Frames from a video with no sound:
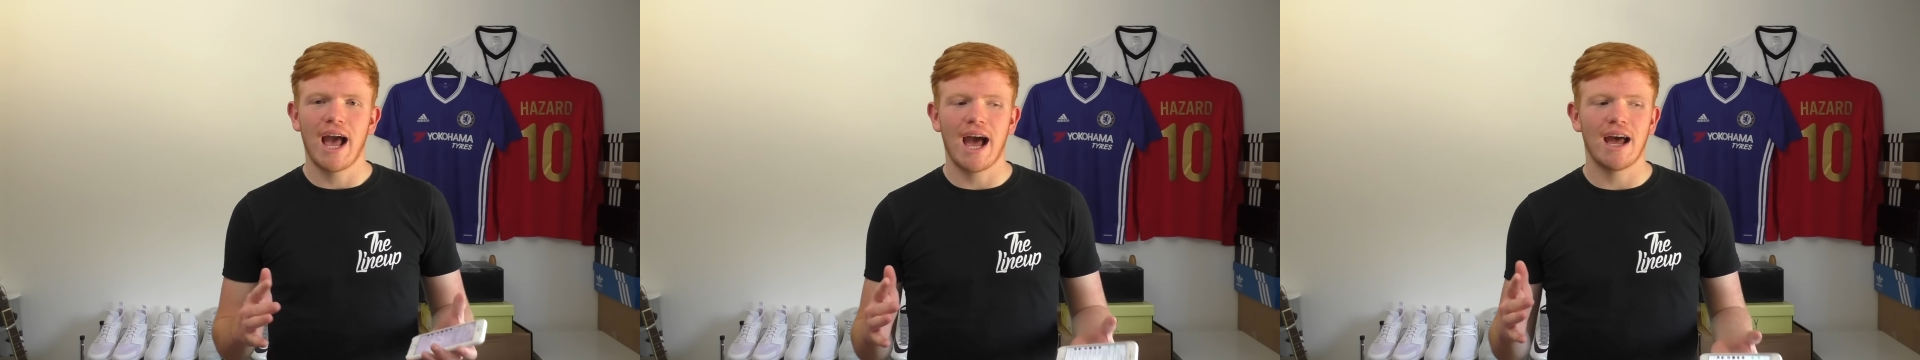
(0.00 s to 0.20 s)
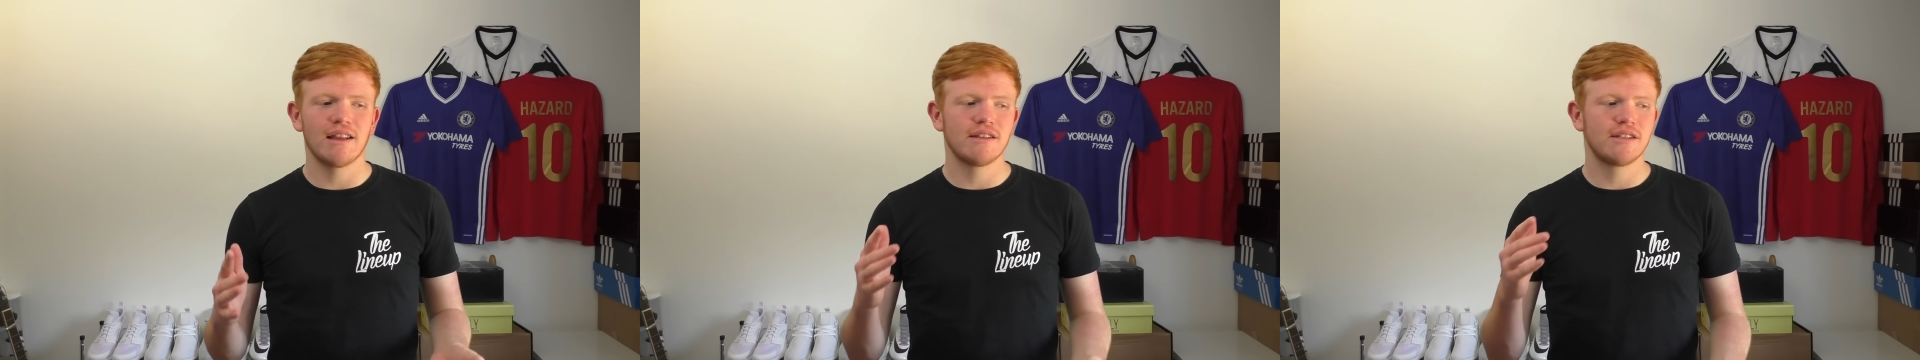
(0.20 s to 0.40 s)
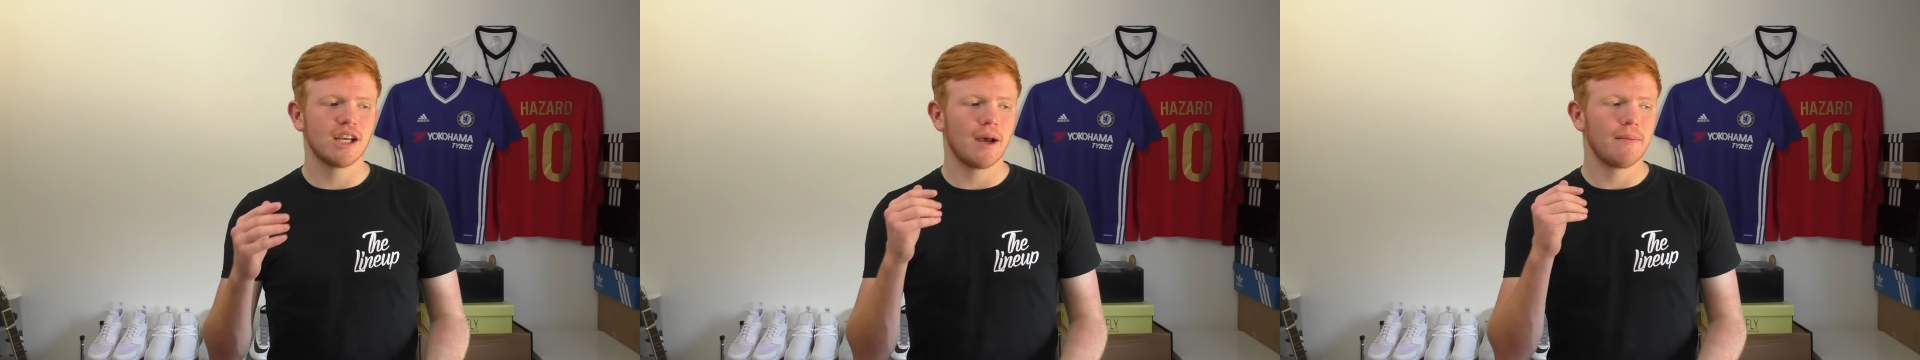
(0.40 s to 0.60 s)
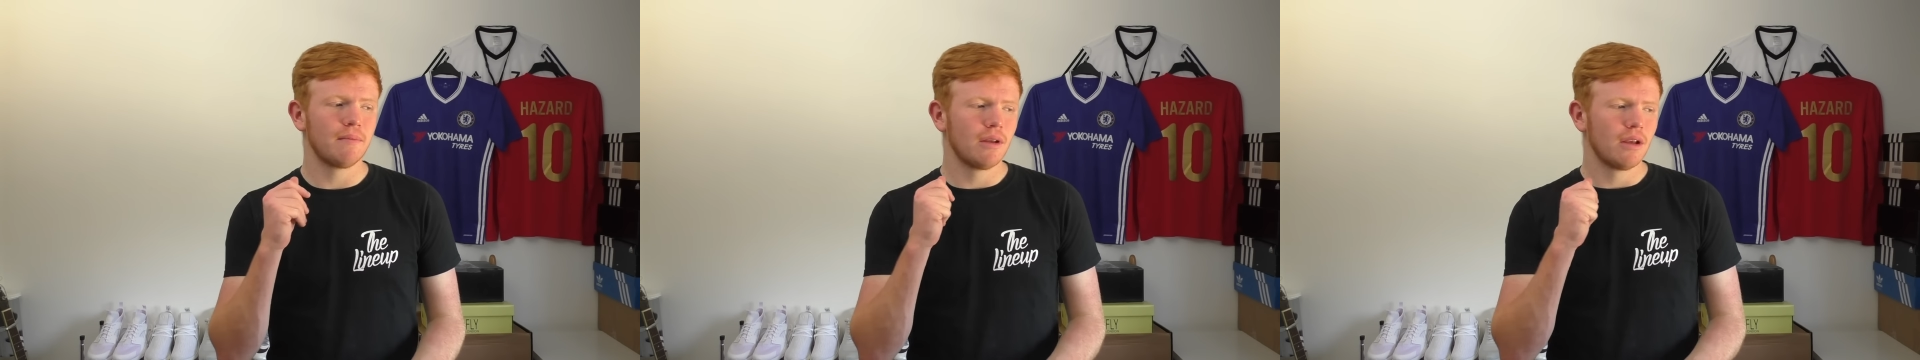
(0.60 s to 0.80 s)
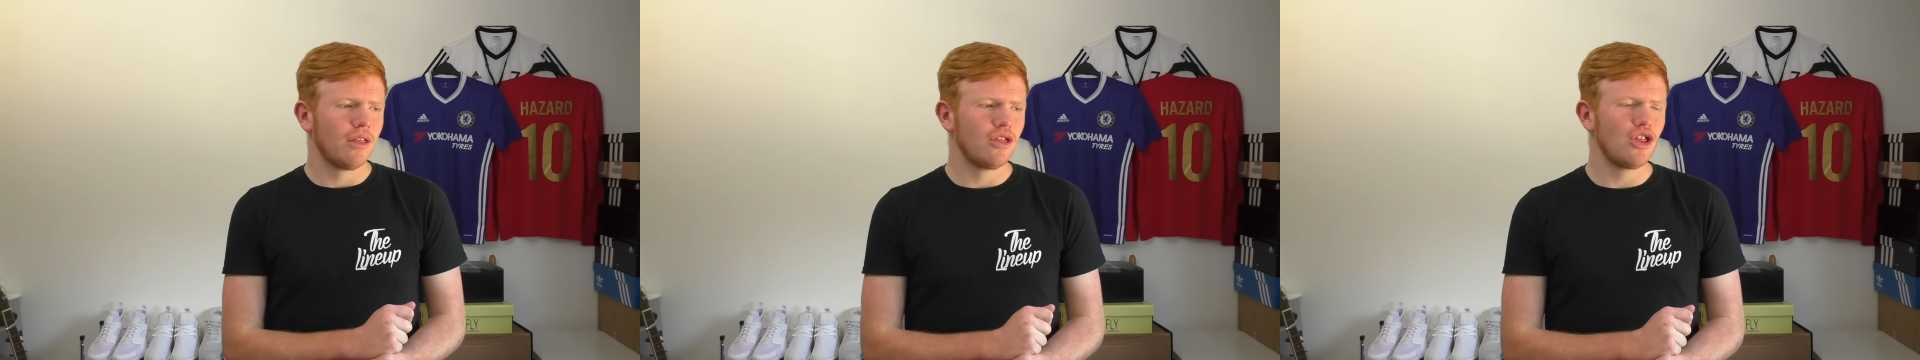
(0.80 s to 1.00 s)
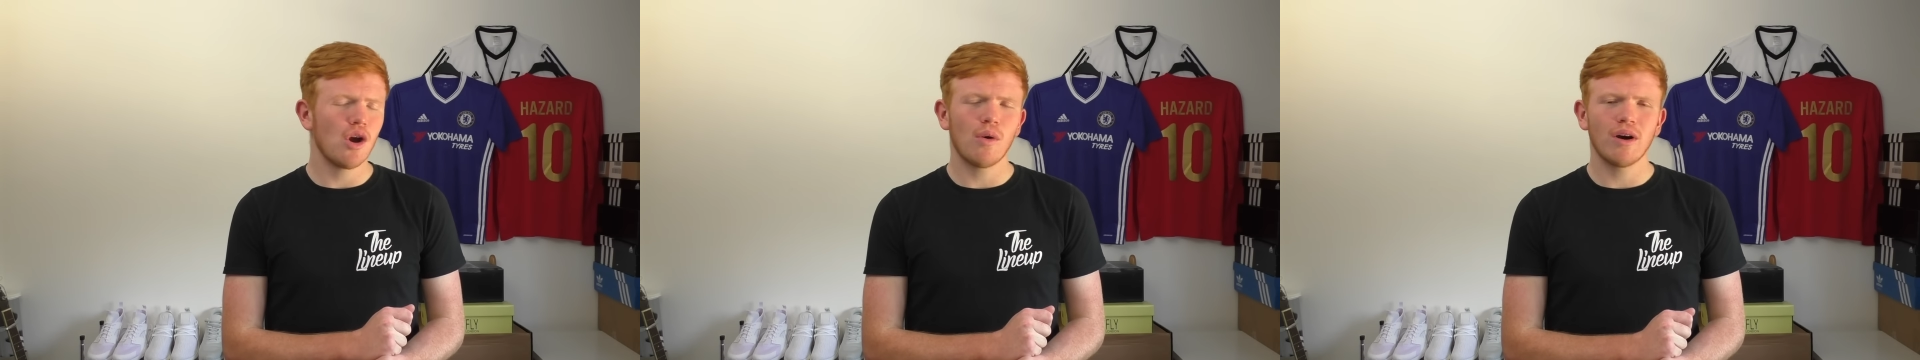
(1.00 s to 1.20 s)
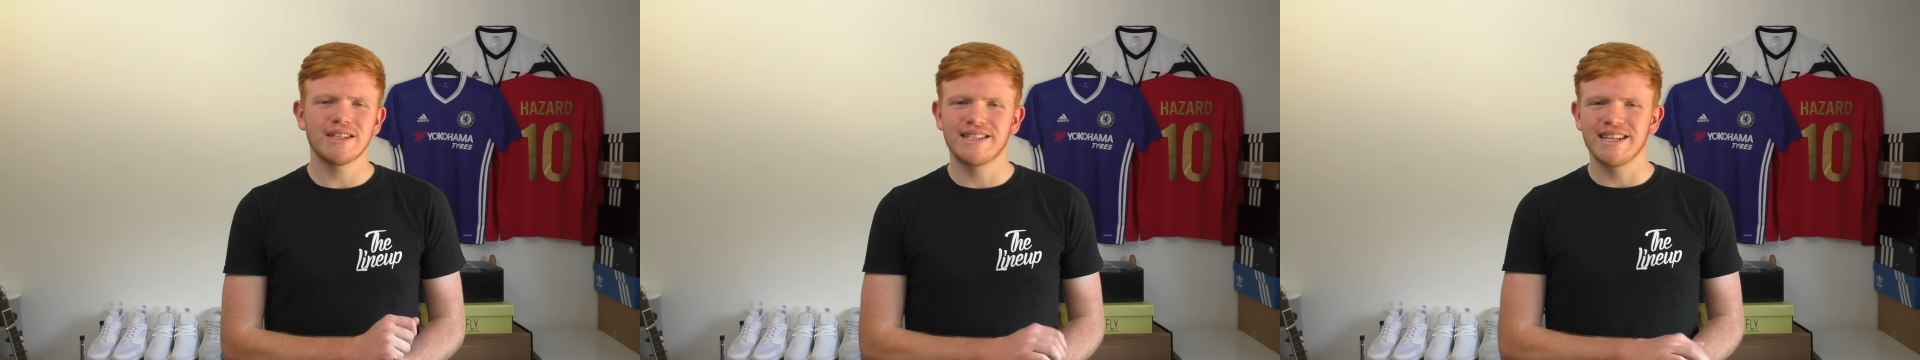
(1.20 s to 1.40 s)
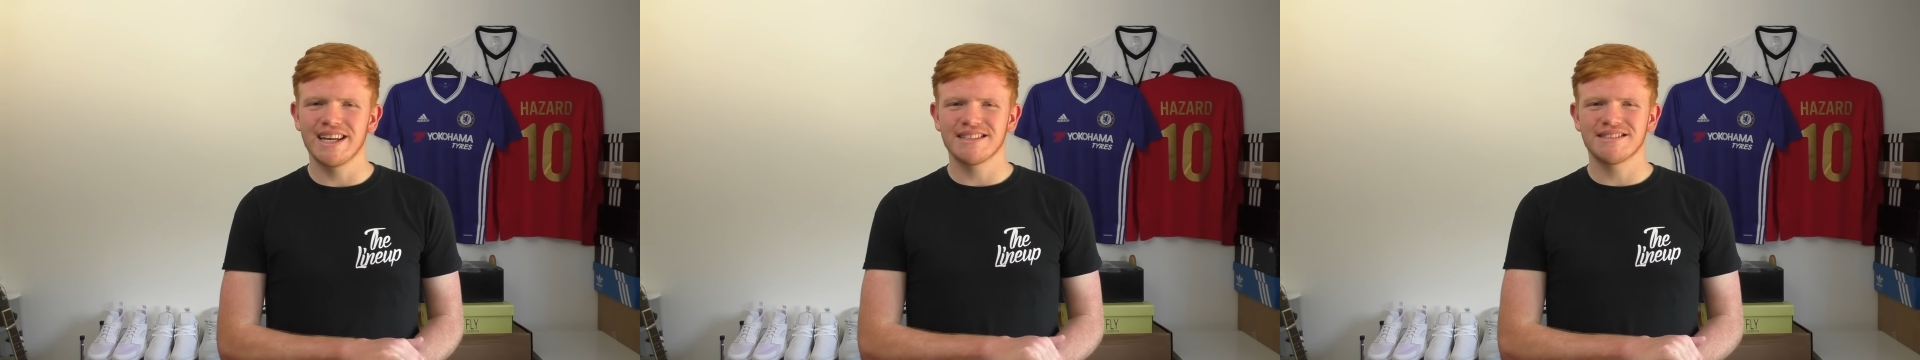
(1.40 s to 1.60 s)
And new
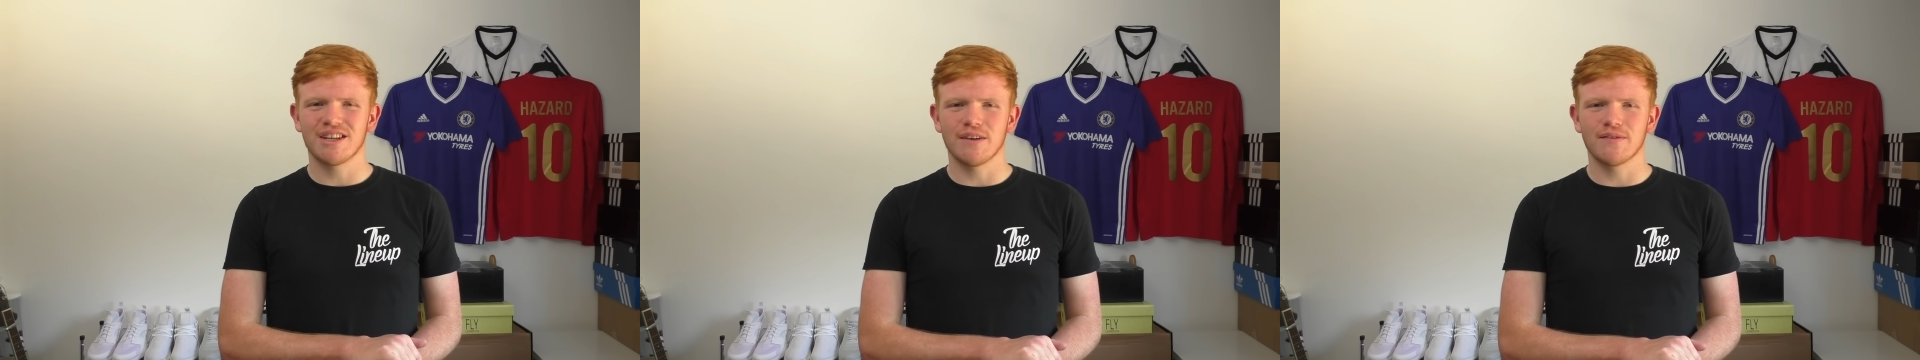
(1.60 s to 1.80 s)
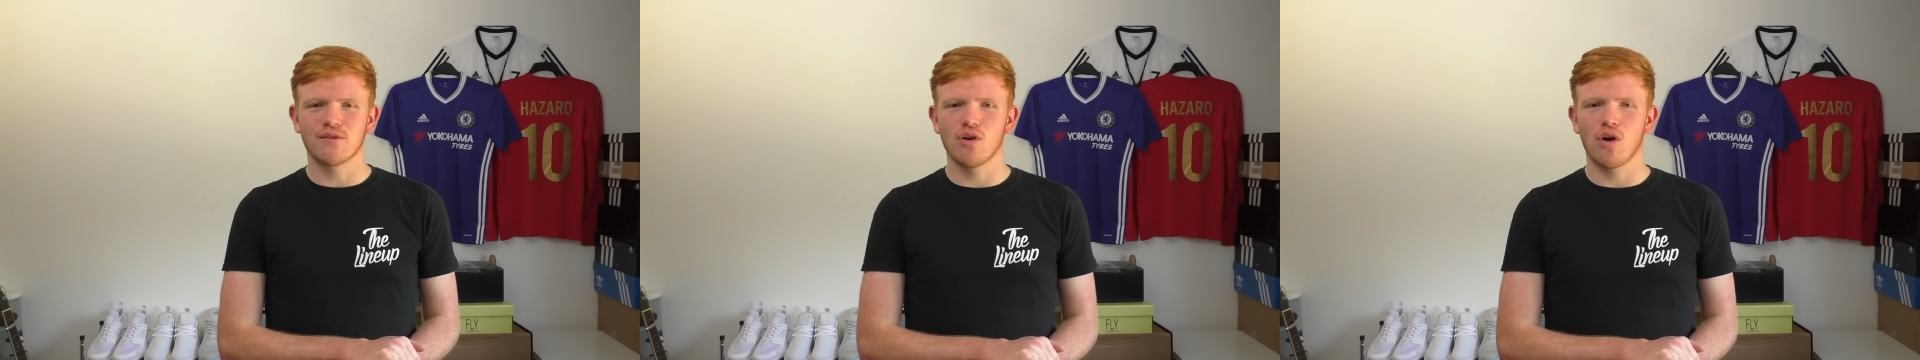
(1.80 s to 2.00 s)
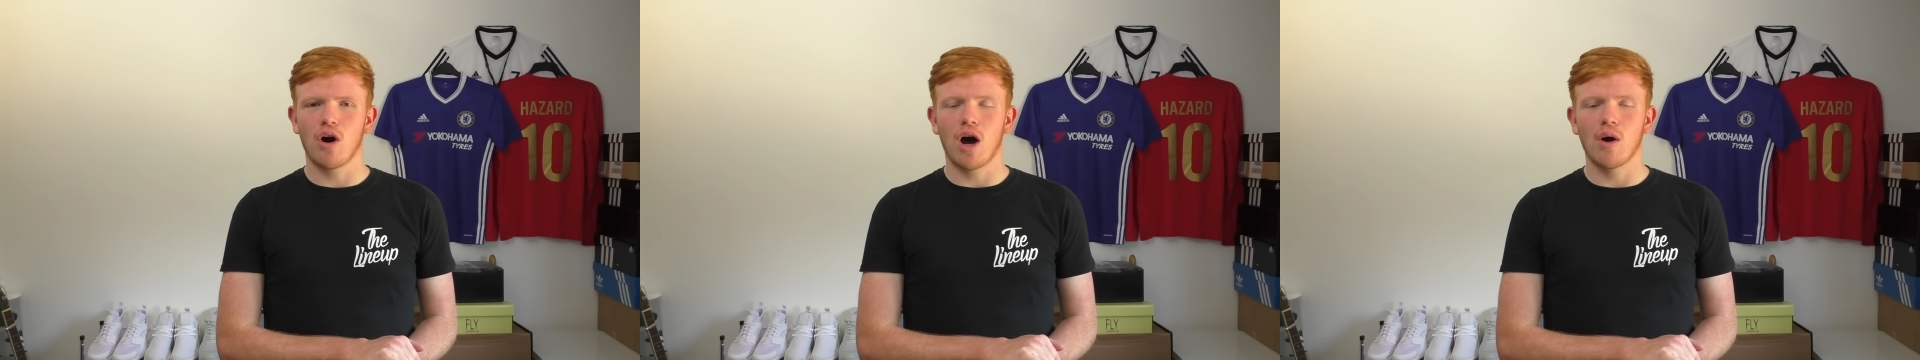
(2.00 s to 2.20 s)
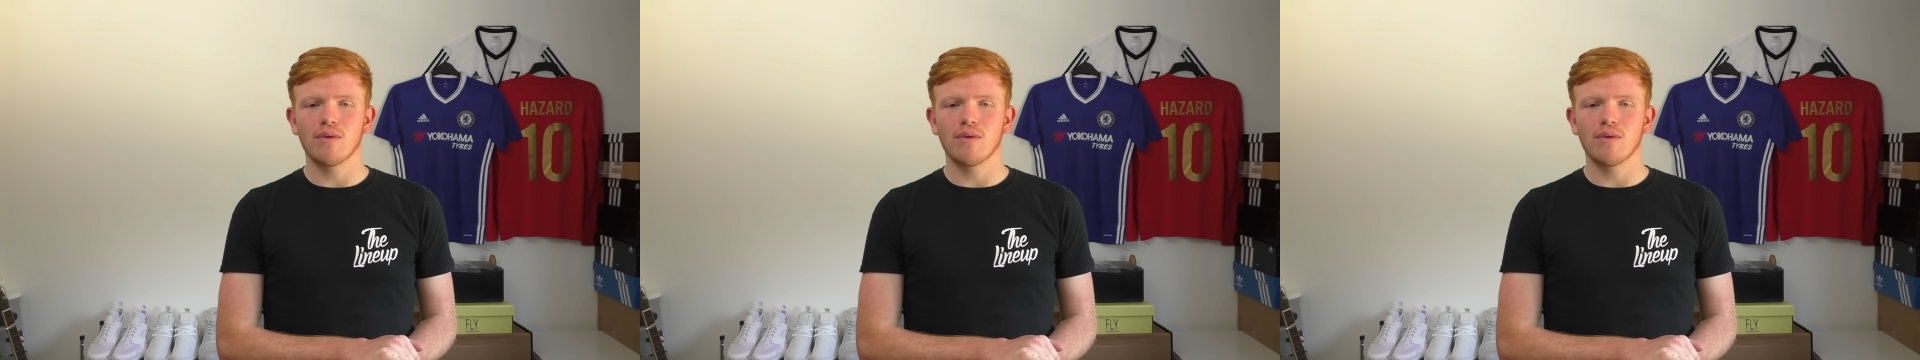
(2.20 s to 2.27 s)
ideas that I've got,